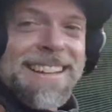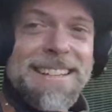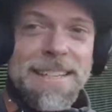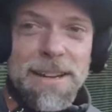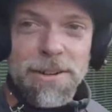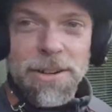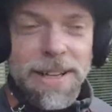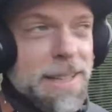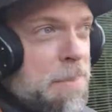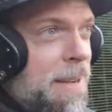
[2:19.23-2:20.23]
So, got to
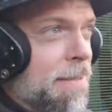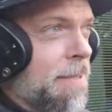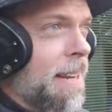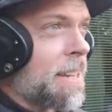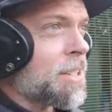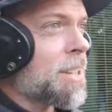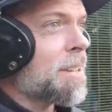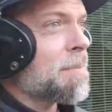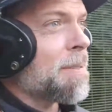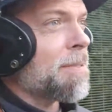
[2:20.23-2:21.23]
get this painting finished
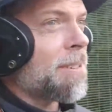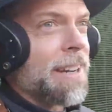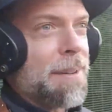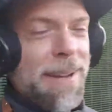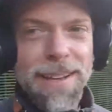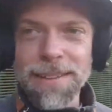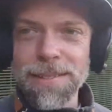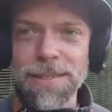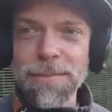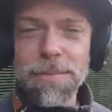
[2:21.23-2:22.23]
before I get my
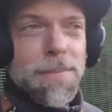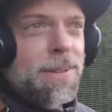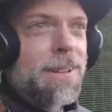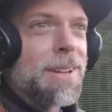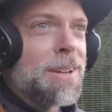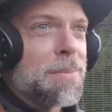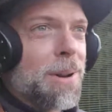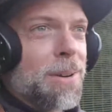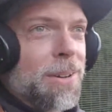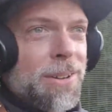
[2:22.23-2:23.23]

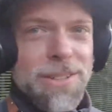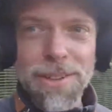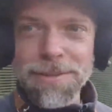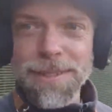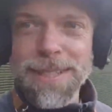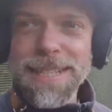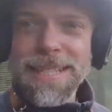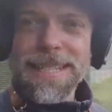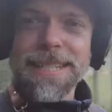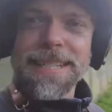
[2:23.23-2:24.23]
block knocked off.
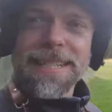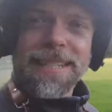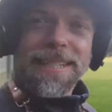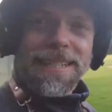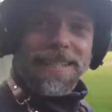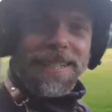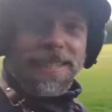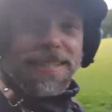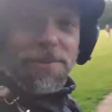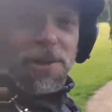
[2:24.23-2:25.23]

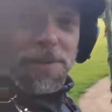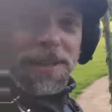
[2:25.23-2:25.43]
Wish me